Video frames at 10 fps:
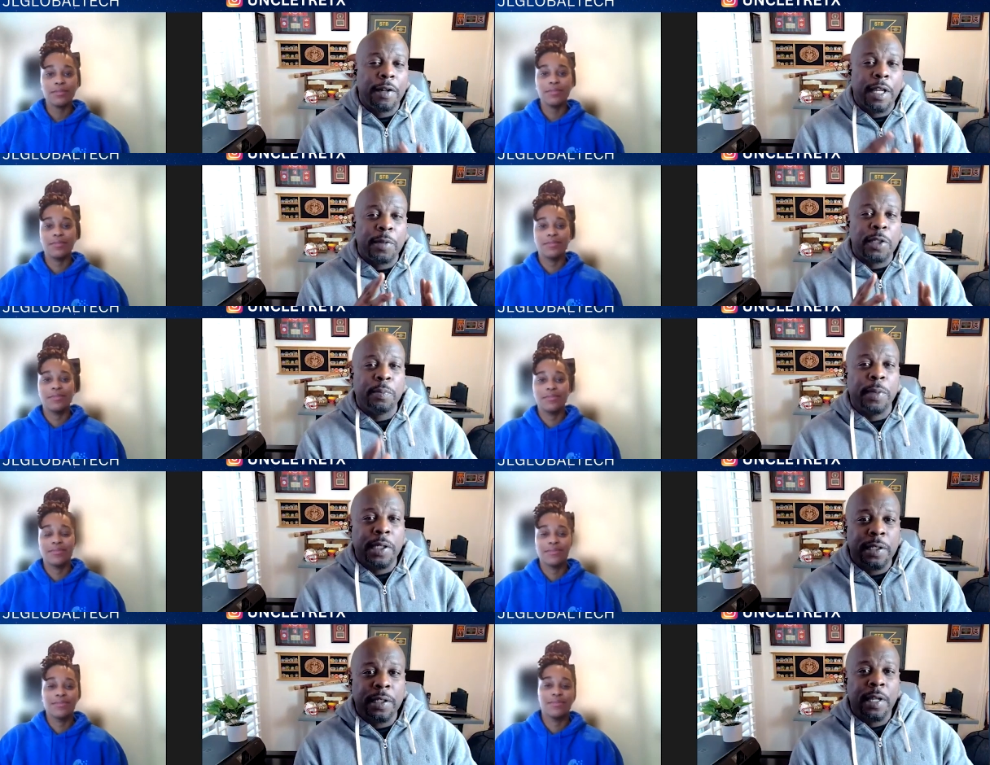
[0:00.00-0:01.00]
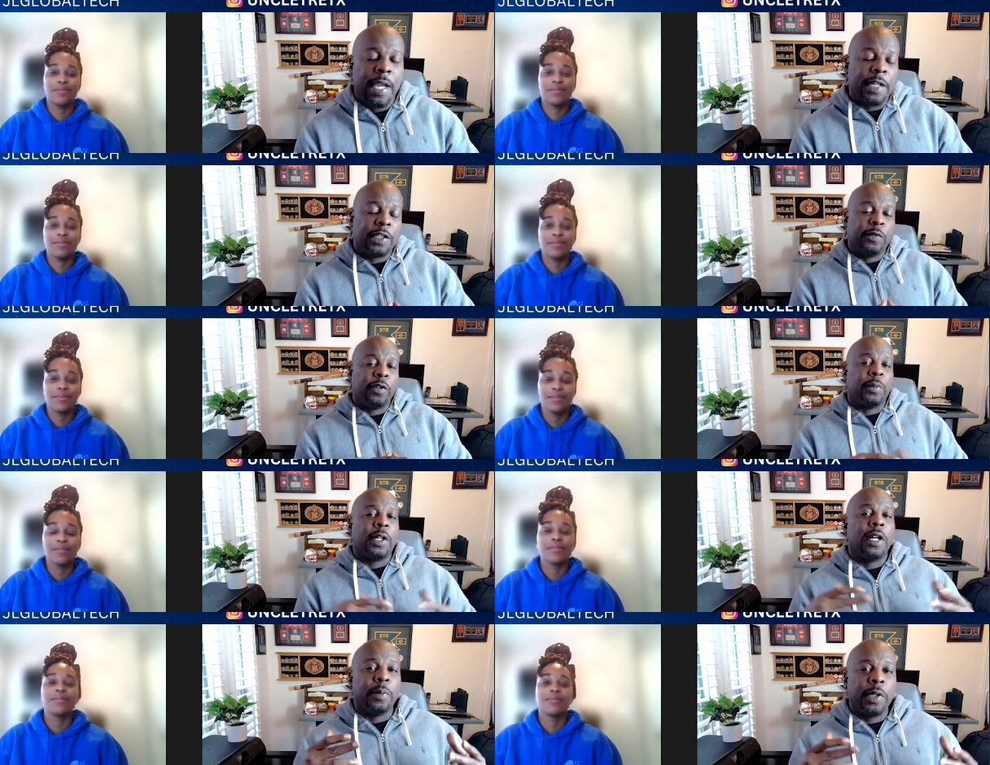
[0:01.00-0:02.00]
Speaker 1: Her name is Mina, and she's
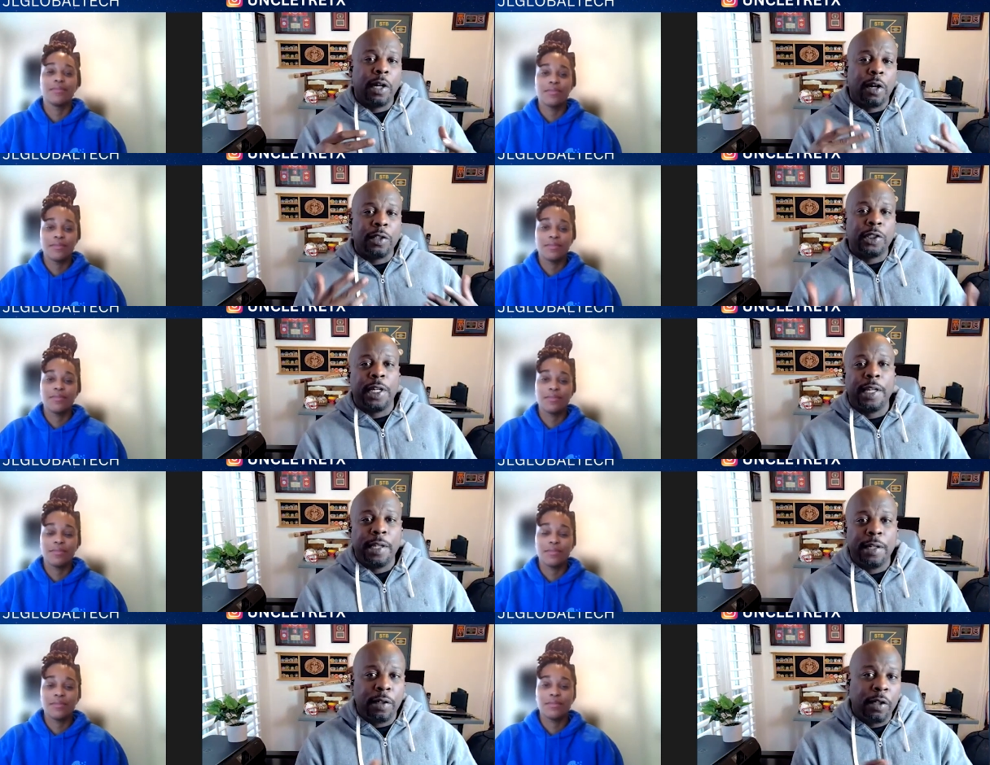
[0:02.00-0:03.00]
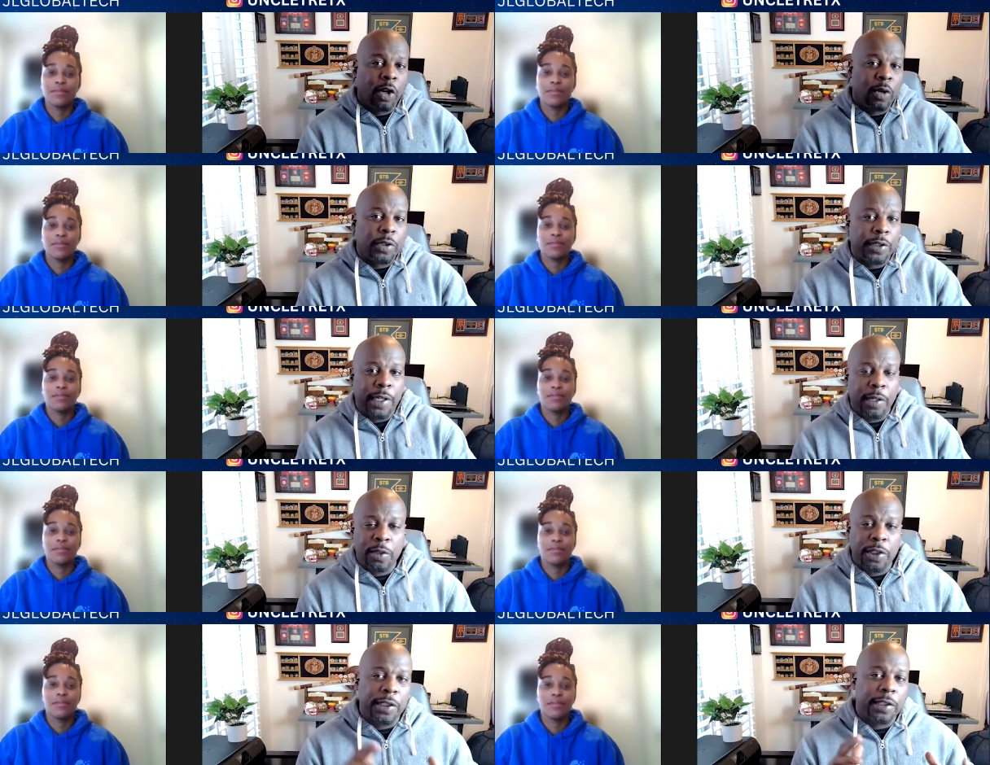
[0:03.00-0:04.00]
from a company called JL Global
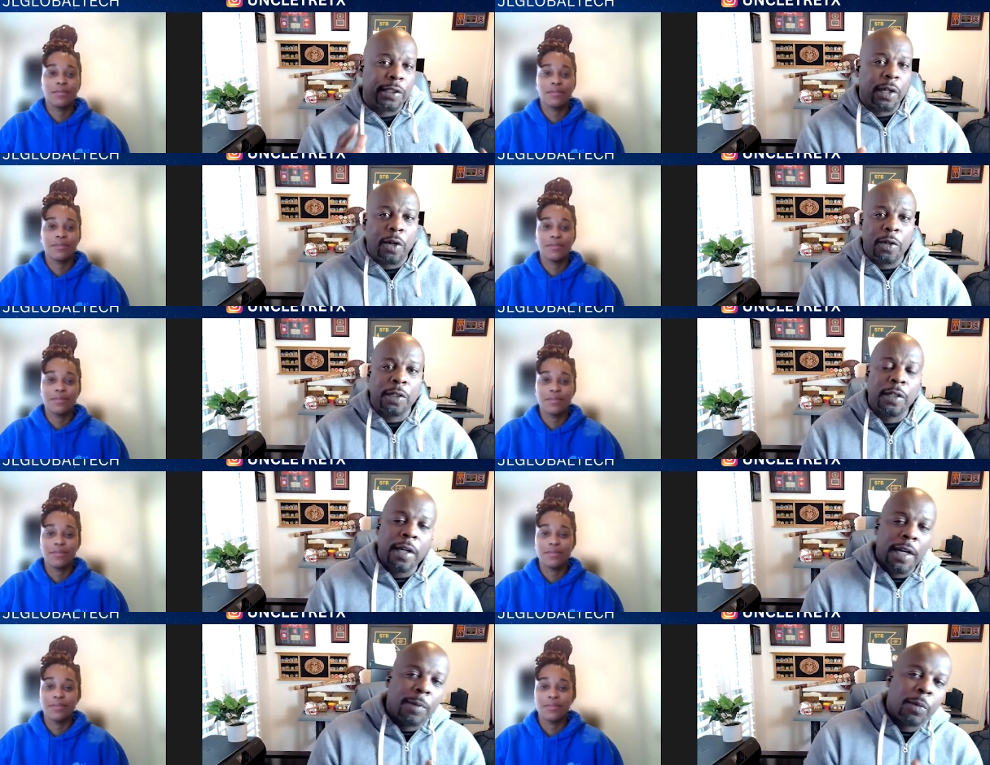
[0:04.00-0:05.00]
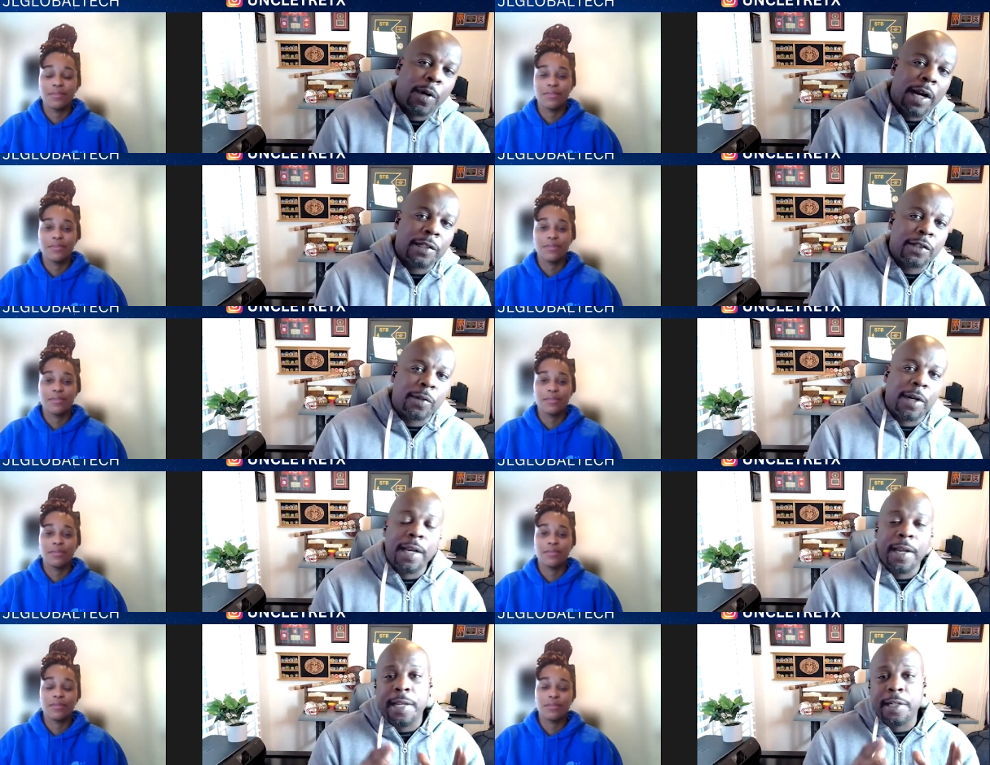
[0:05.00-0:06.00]
Tech, where she is the owner and proprietor,
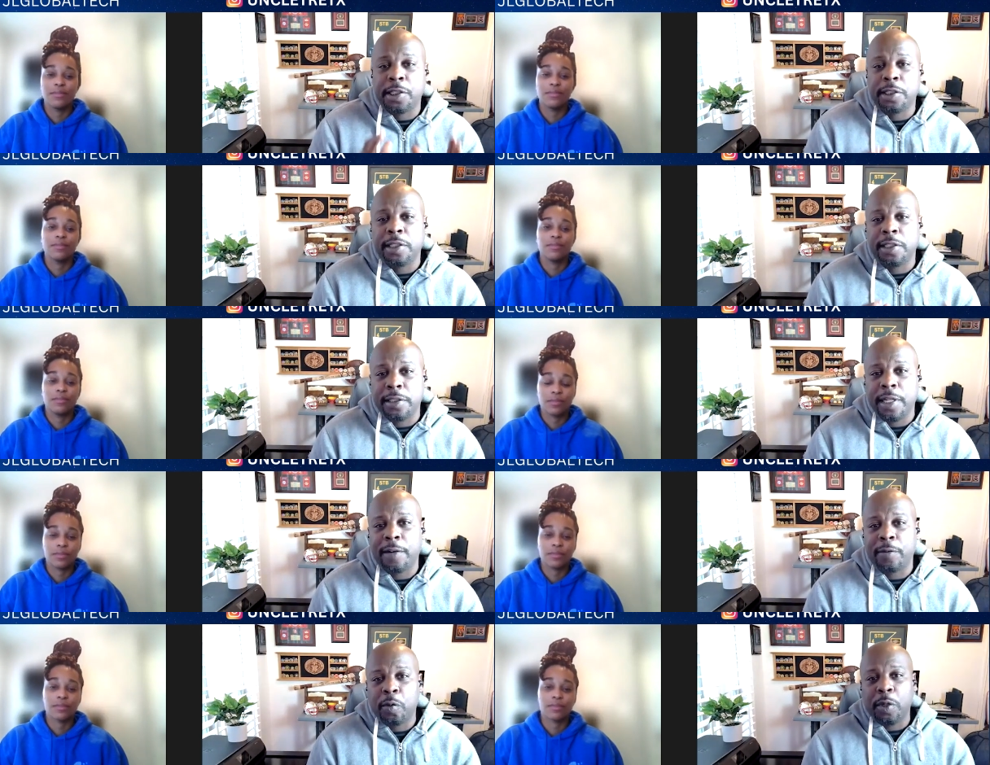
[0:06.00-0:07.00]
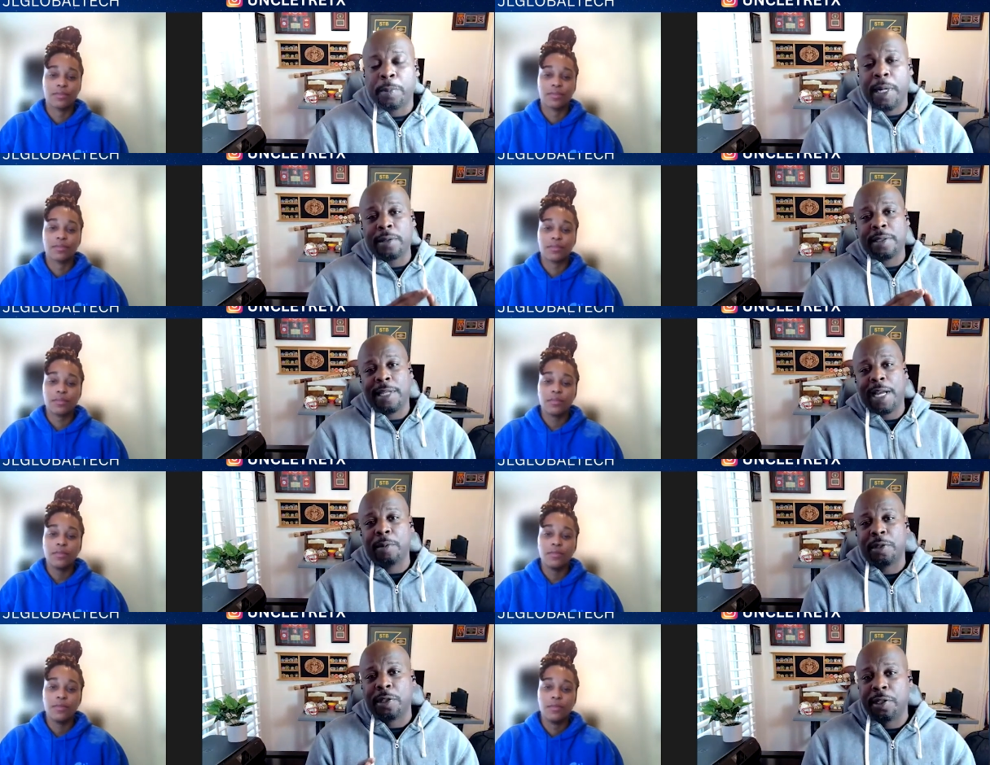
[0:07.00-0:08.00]
right? And she teaches everyone about
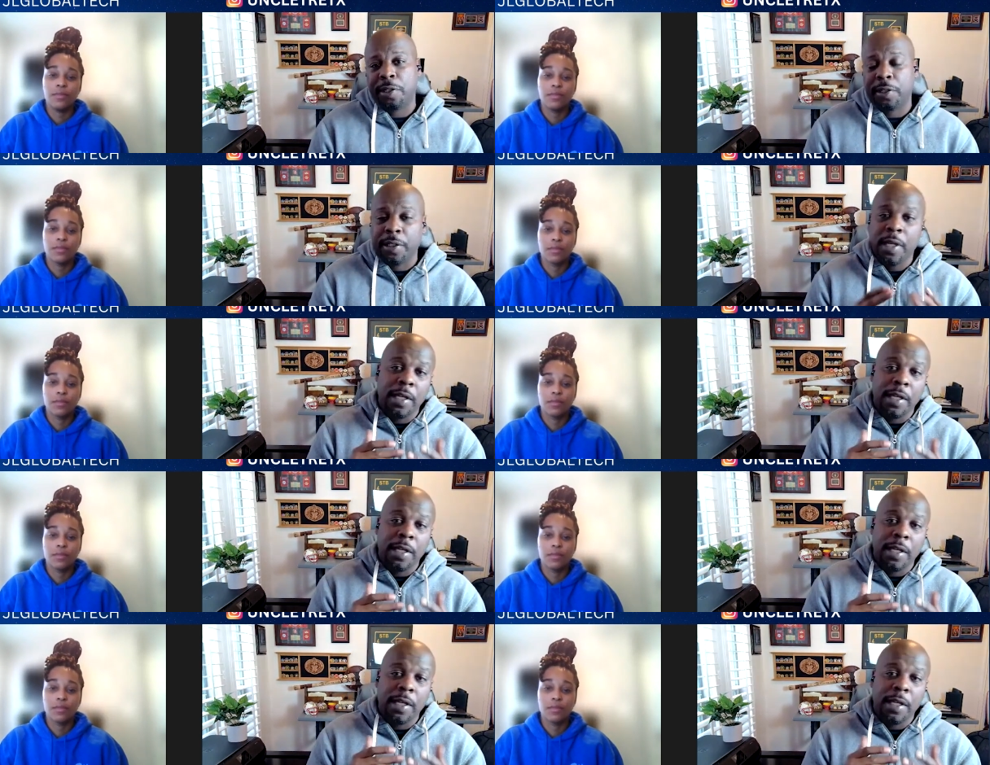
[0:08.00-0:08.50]
cybersecurity.